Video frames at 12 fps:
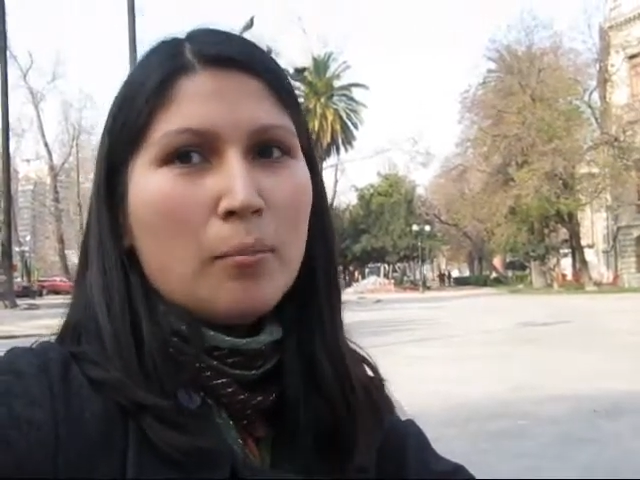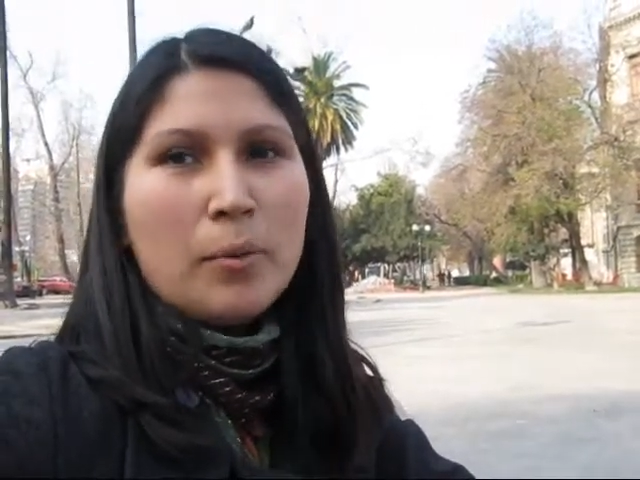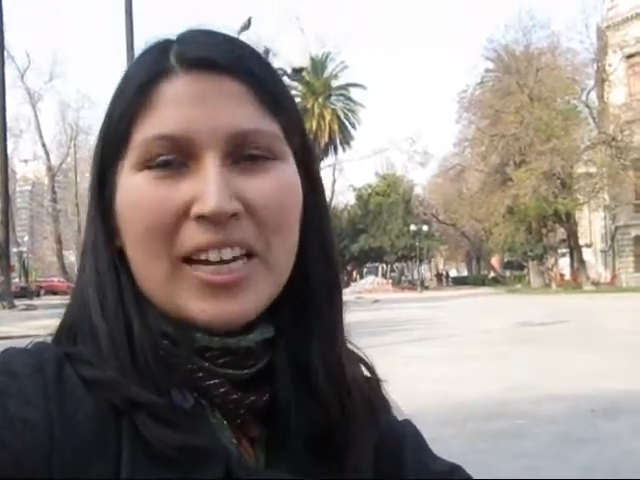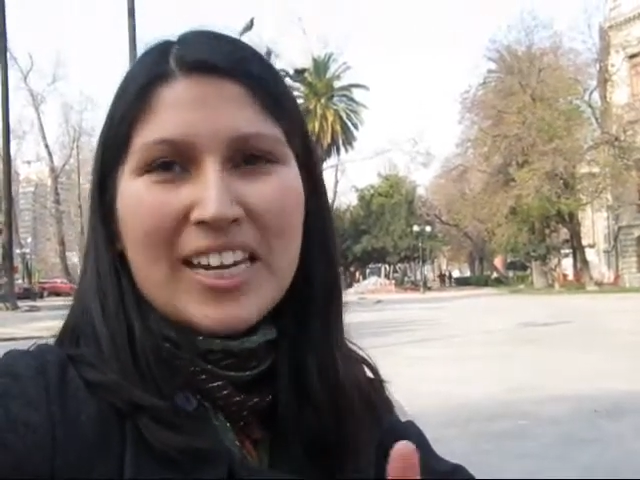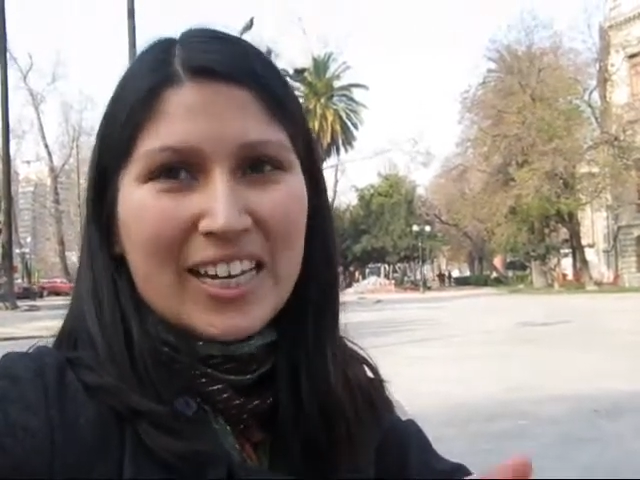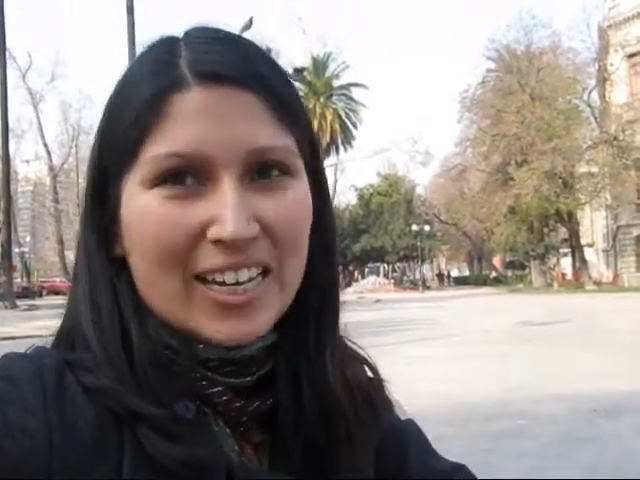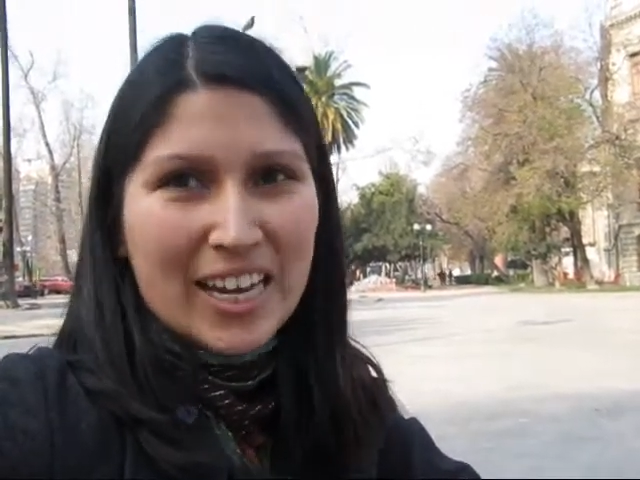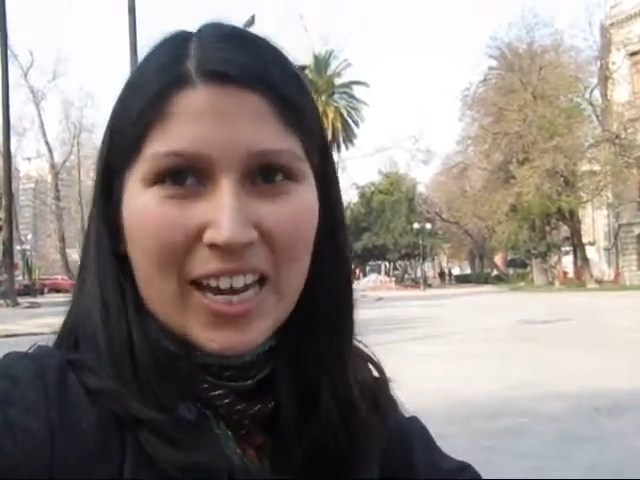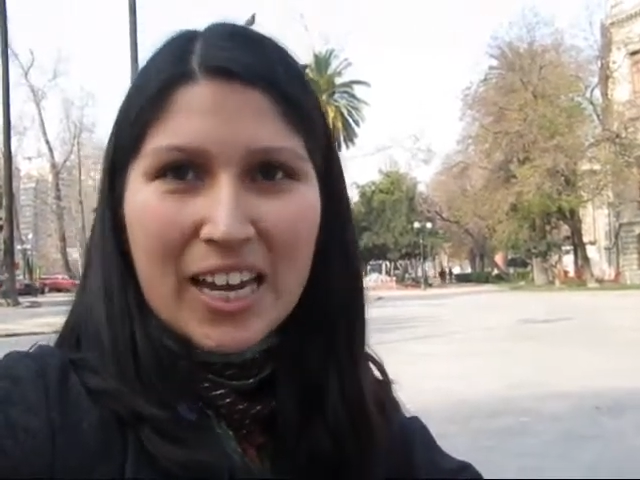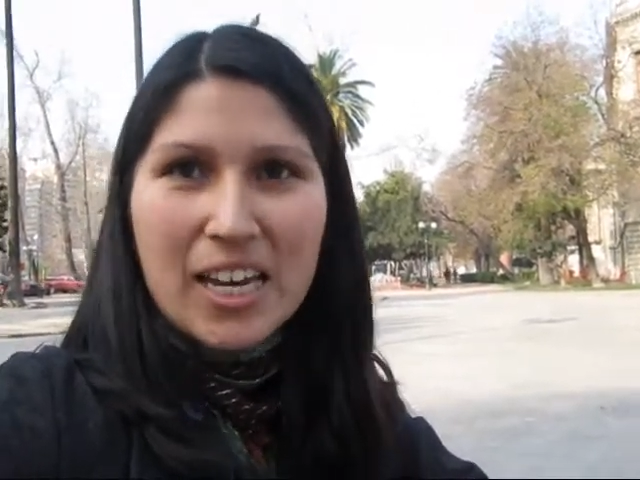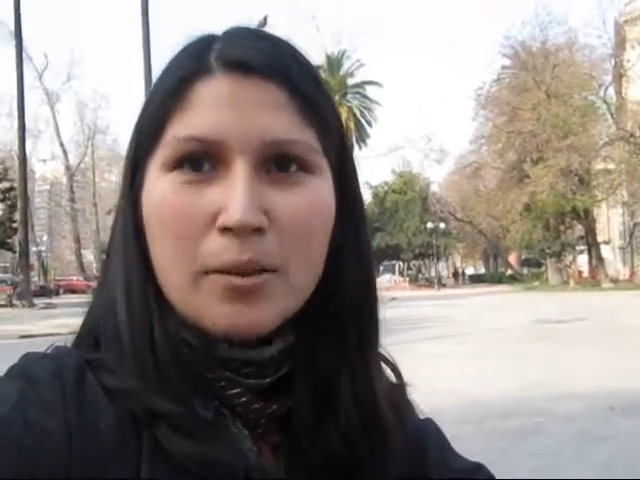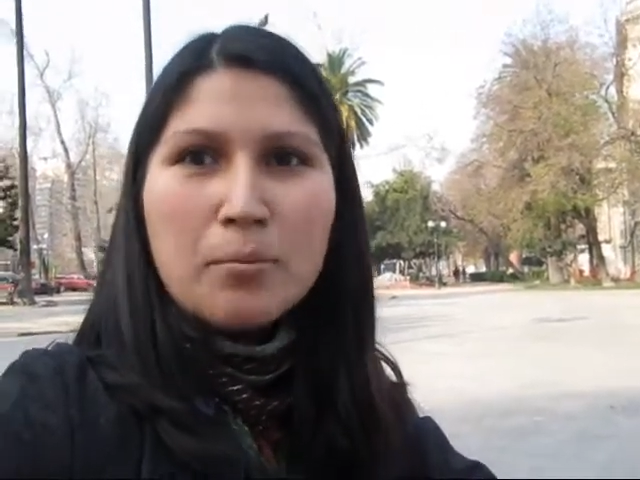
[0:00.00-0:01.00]
play a
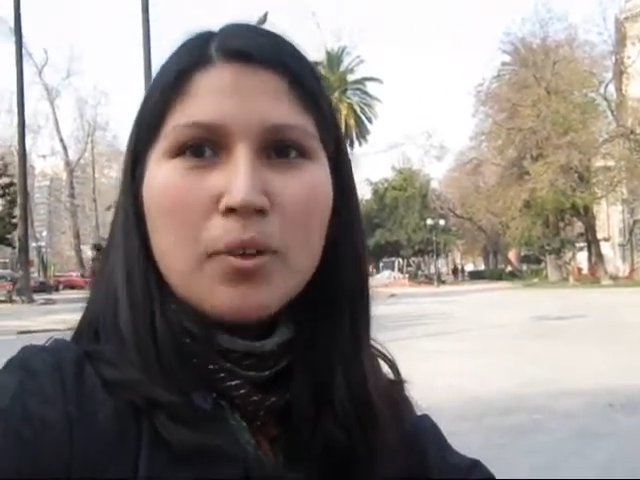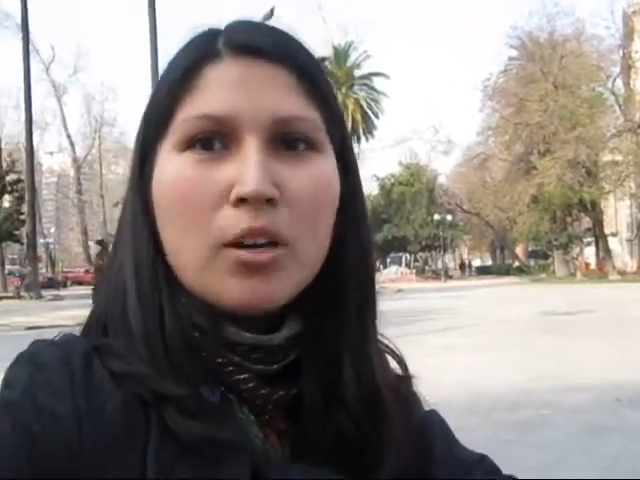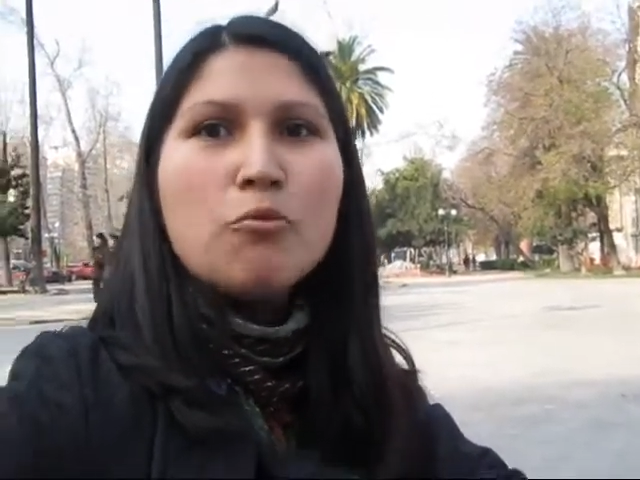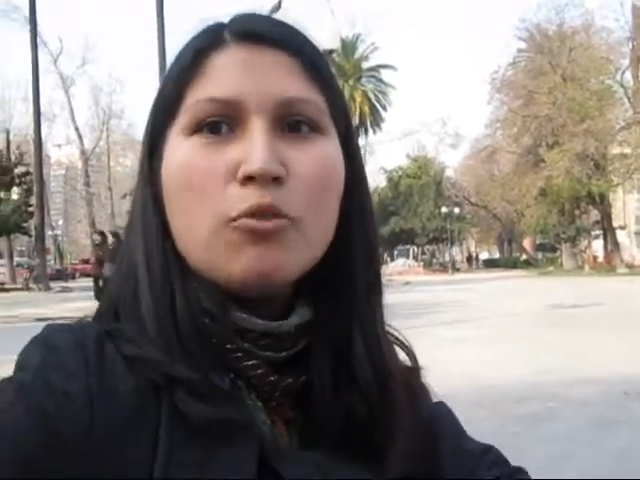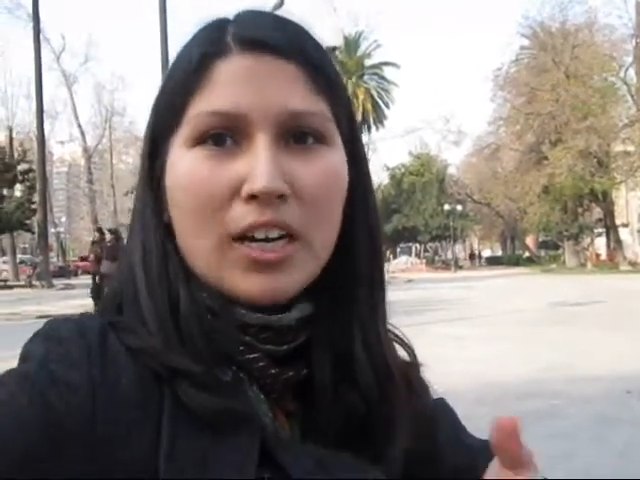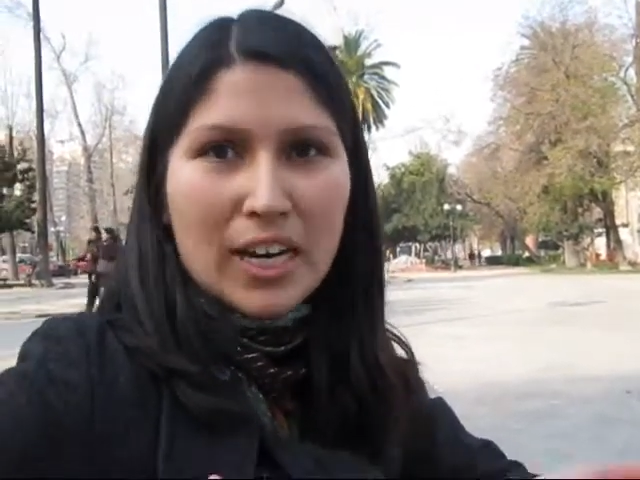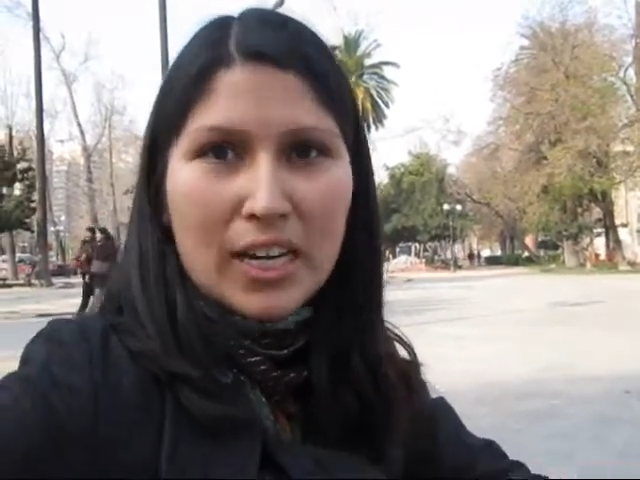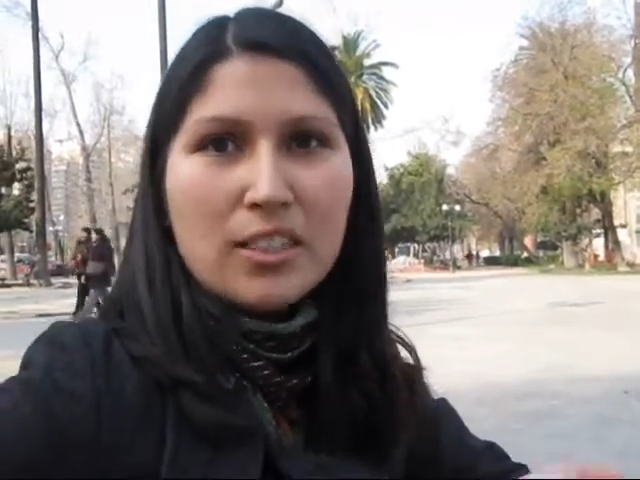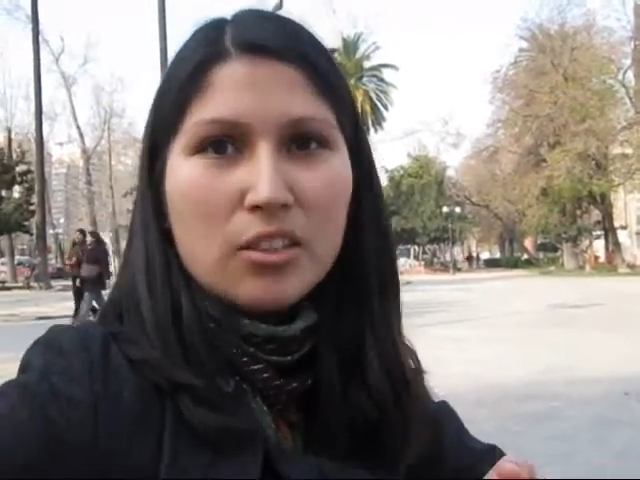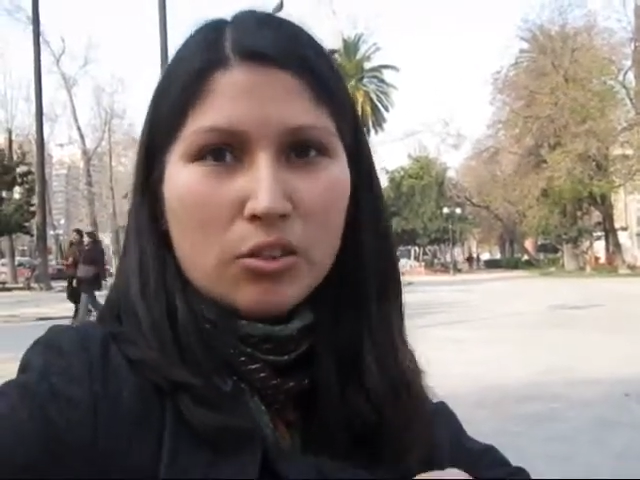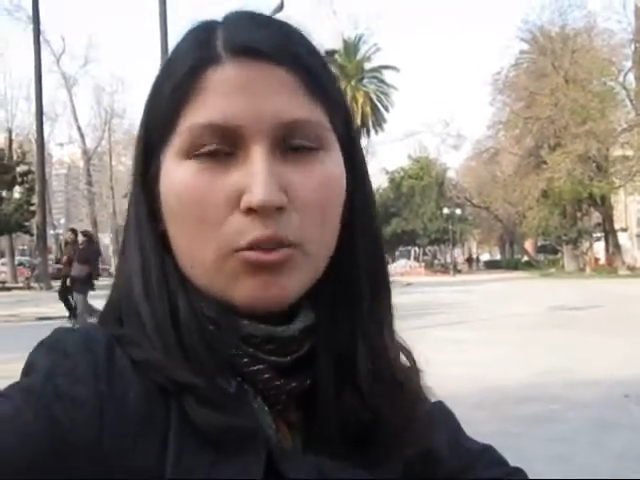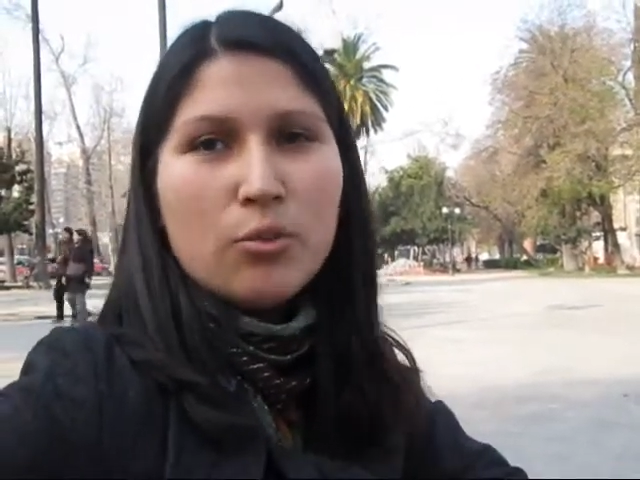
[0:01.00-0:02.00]
game
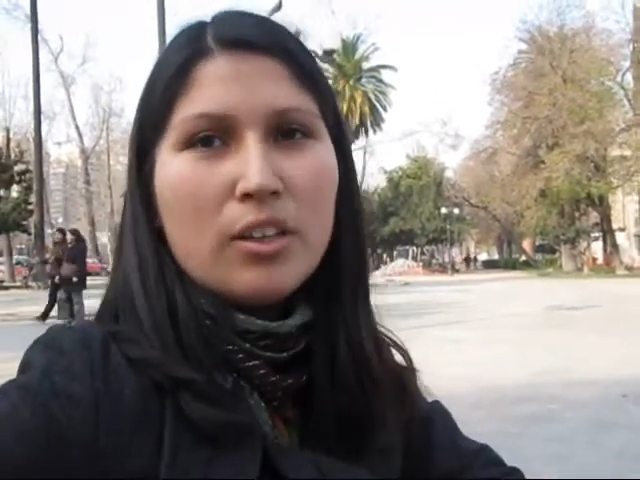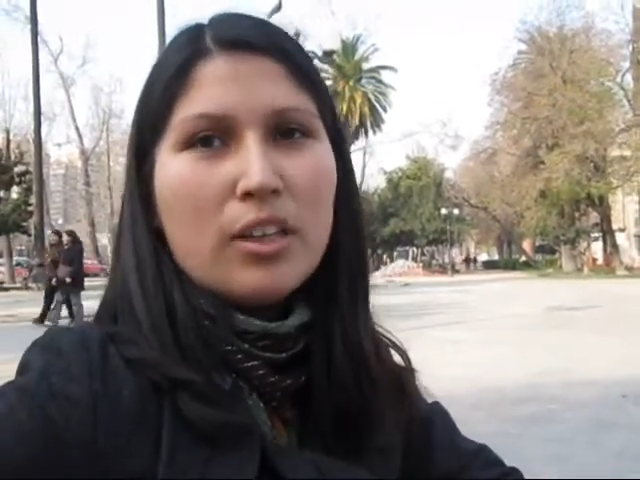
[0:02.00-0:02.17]
related to